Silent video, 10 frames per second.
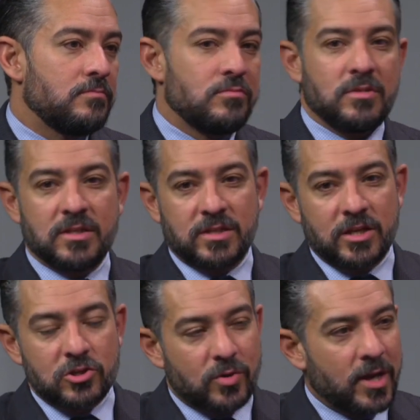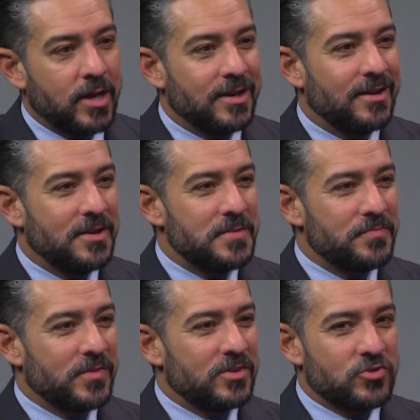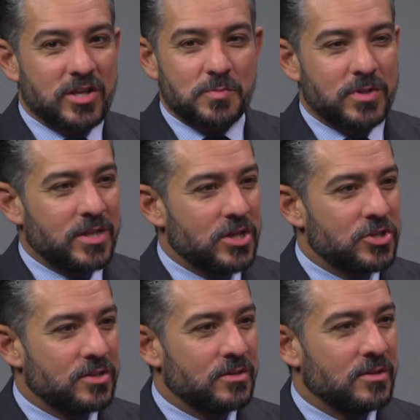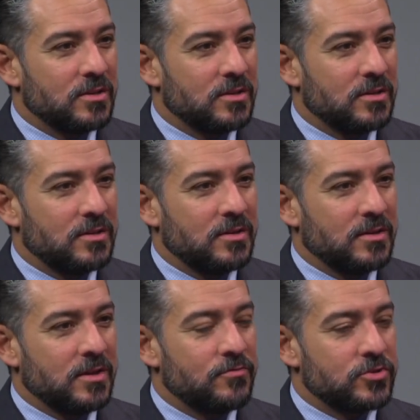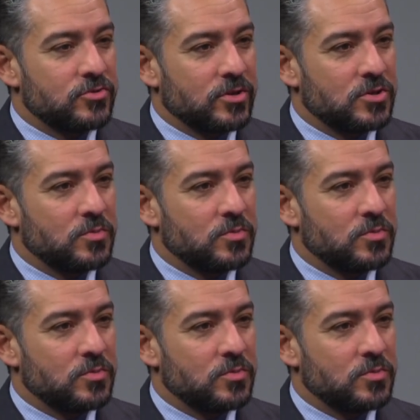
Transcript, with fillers: things like trade, transportation uh, uh, infrastructure